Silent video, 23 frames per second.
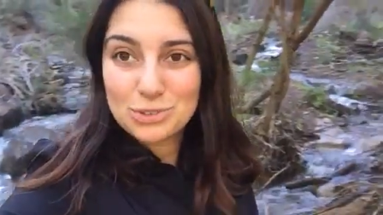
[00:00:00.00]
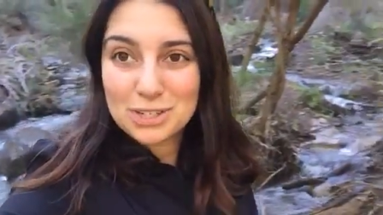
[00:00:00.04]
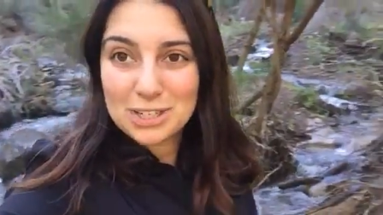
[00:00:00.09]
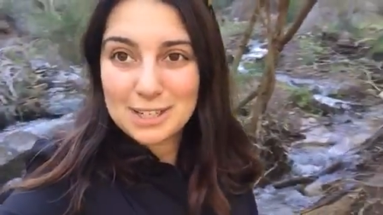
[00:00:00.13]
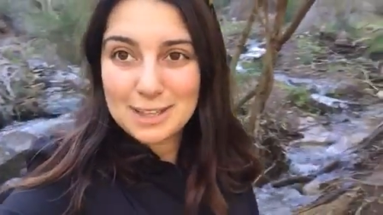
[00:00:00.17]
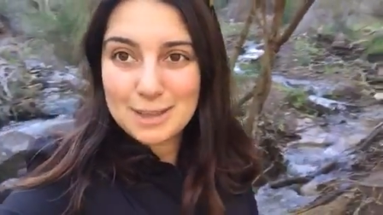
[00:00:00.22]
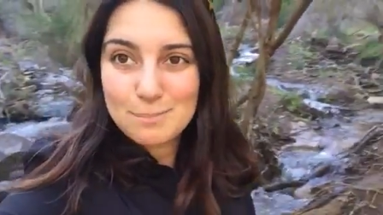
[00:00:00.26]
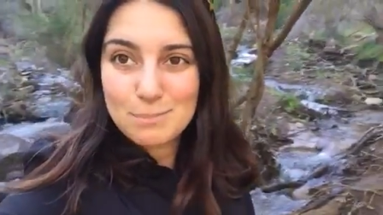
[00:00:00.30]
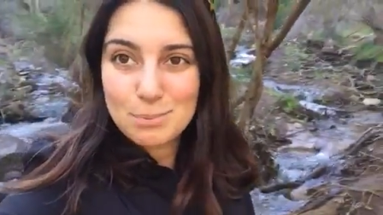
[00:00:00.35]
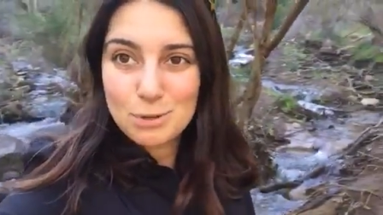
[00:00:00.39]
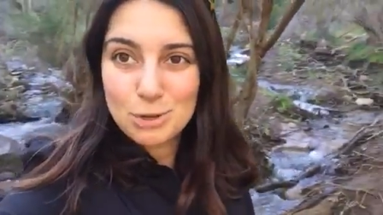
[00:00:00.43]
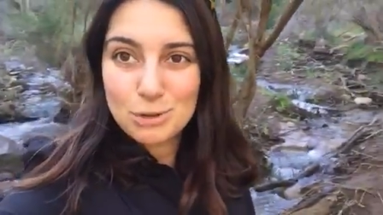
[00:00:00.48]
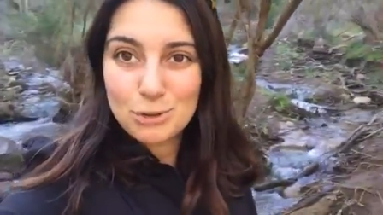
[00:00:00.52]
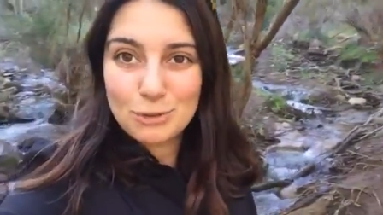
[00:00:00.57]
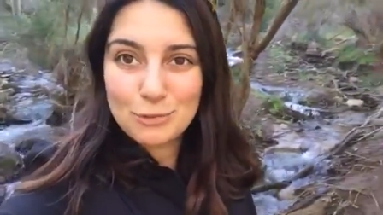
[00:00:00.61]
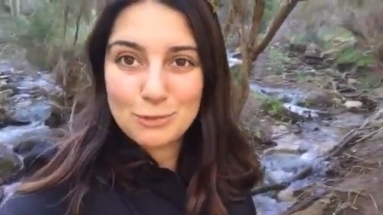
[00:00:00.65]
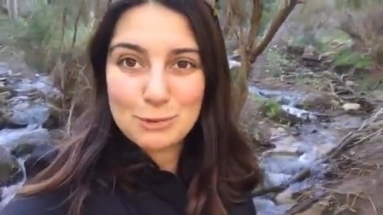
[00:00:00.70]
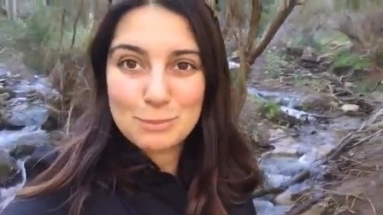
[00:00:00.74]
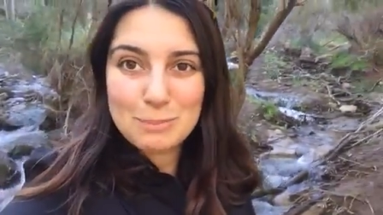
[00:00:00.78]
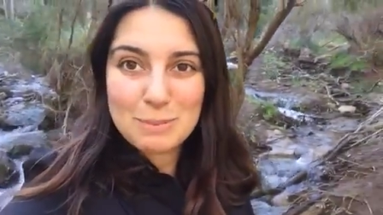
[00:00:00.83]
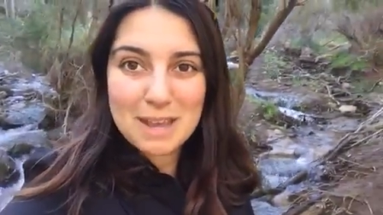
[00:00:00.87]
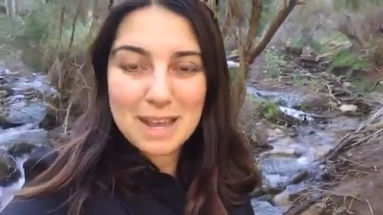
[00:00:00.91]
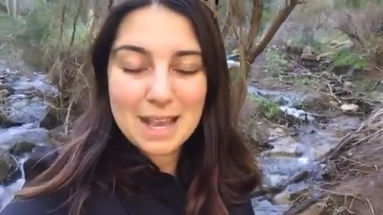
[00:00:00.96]
really
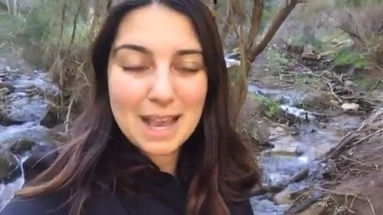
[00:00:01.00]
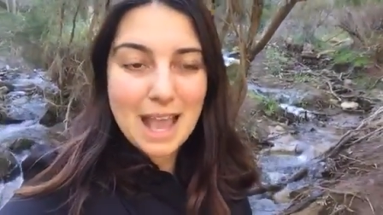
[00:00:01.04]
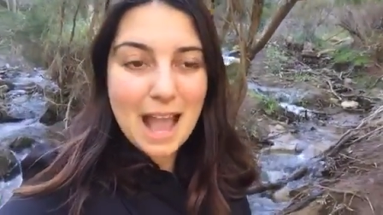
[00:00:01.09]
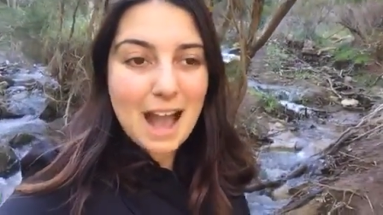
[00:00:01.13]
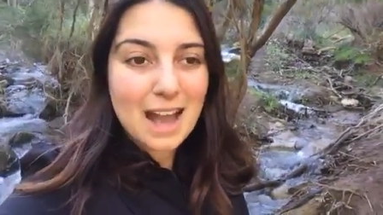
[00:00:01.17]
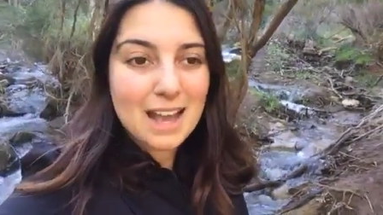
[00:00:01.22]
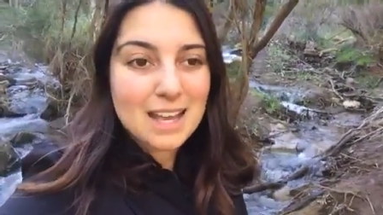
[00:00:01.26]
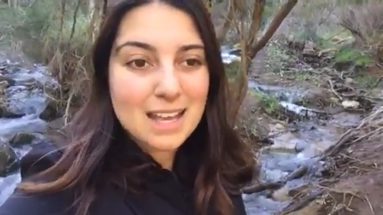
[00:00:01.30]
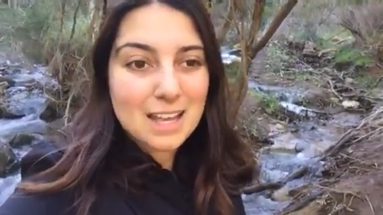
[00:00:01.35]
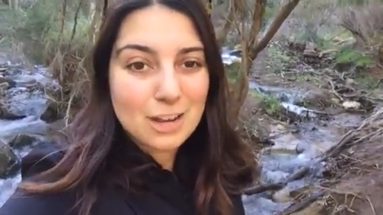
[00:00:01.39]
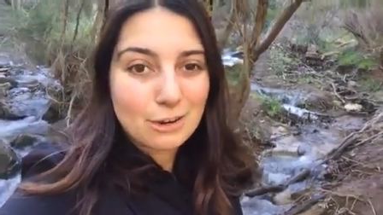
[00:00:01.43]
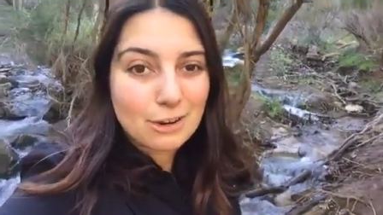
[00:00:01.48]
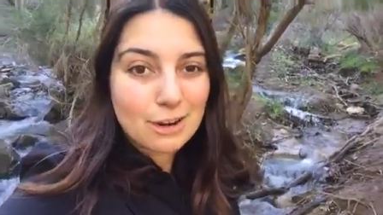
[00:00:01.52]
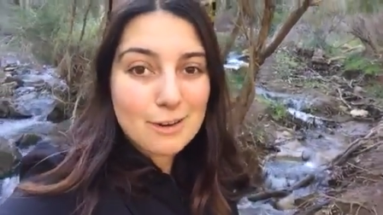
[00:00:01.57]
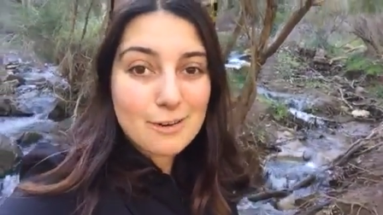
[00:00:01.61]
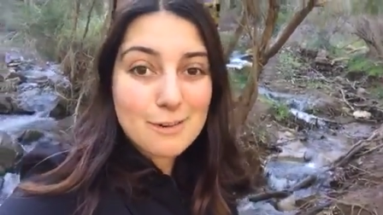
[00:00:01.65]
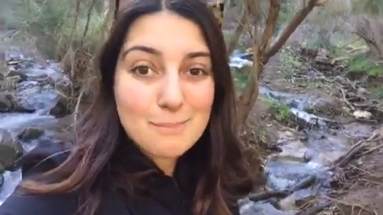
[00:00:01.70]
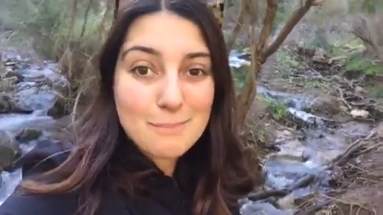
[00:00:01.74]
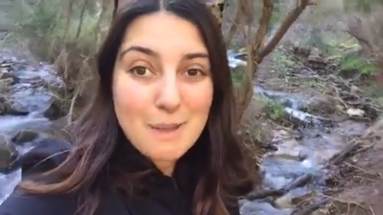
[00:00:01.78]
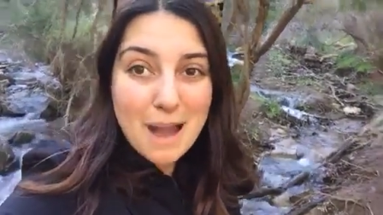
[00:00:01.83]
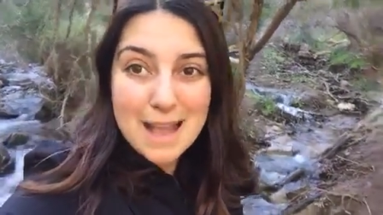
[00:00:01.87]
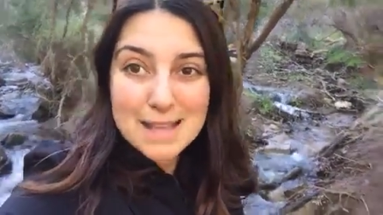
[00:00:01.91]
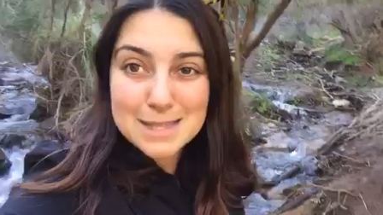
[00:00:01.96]
beautiful being out here. It
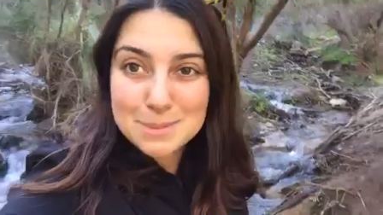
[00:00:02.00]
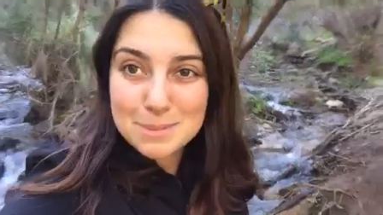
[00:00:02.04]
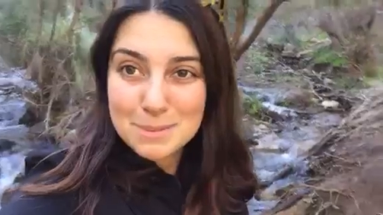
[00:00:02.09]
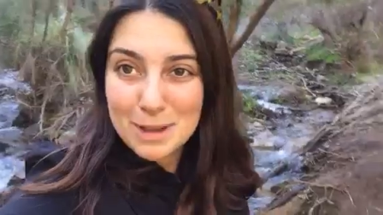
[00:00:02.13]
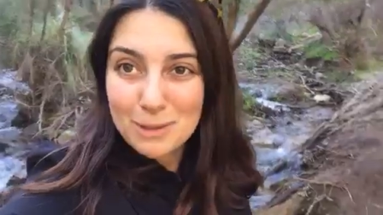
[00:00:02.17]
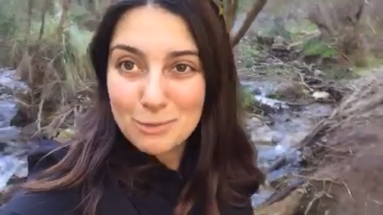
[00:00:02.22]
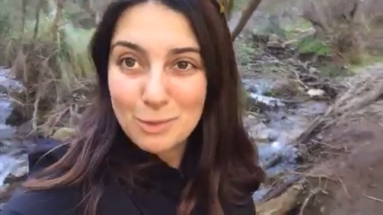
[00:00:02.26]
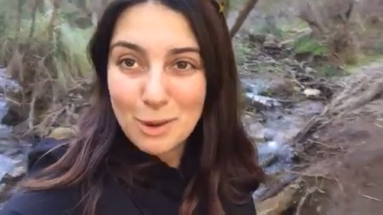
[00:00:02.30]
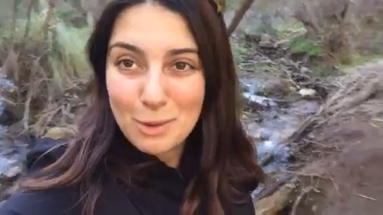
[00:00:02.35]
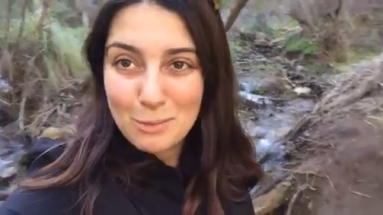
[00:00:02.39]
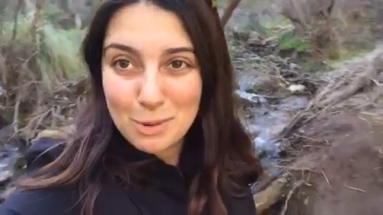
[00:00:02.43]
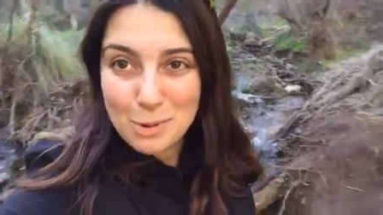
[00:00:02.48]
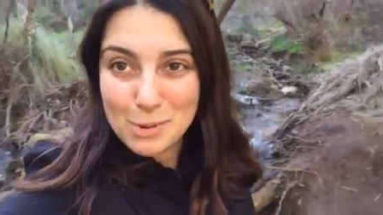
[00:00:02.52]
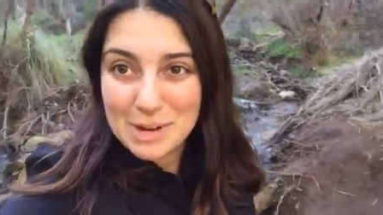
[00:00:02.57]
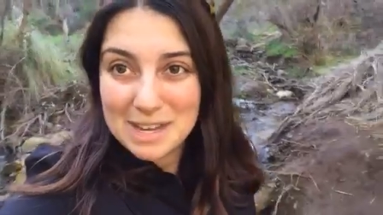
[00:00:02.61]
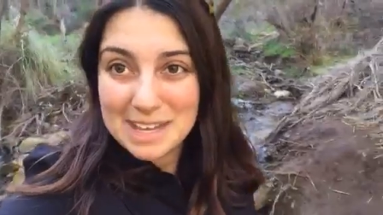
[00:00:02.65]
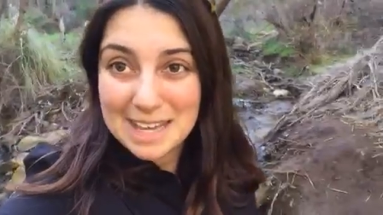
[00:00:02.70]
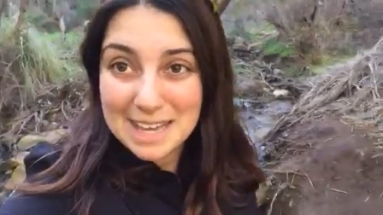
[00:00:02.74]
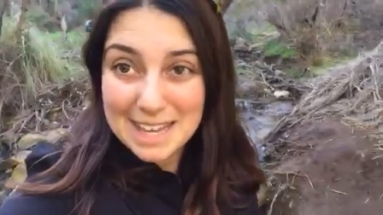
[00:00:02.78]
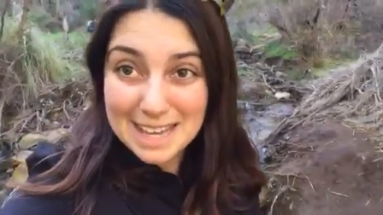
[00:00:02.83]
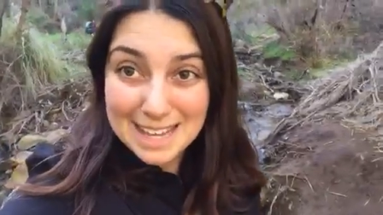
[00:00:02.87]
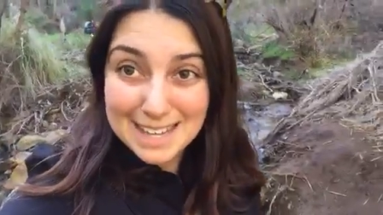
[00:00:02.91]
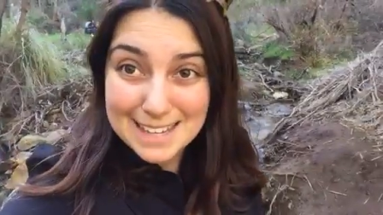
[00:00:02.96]
reminds me of when we were
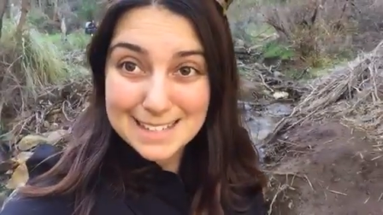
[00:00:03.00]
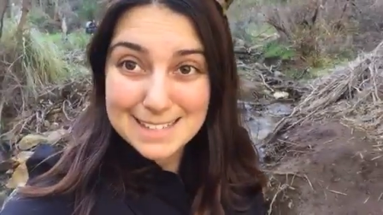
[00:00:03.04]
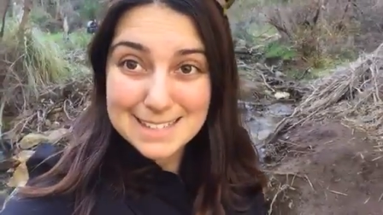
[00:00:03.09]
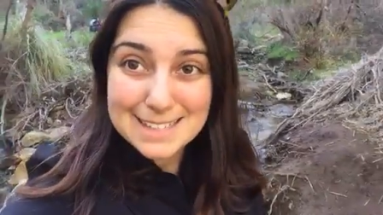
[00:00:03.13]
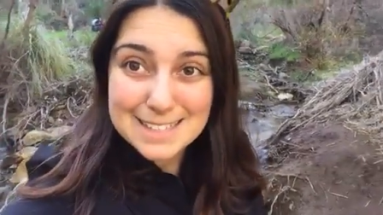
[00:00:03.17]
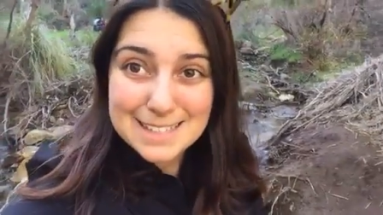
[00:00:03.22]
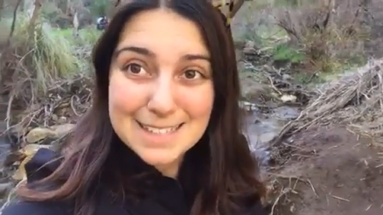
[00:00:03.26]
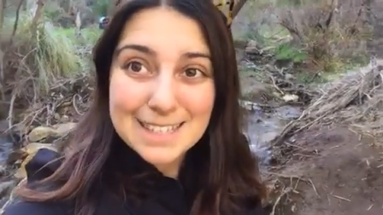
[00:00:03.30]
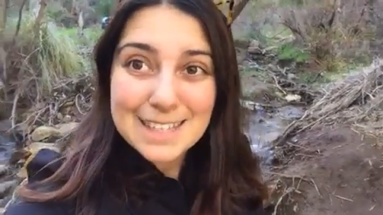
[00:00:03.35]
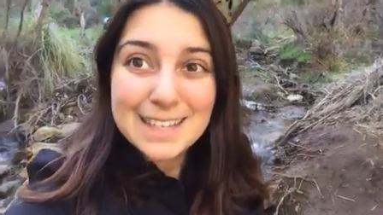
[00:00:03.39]
kids.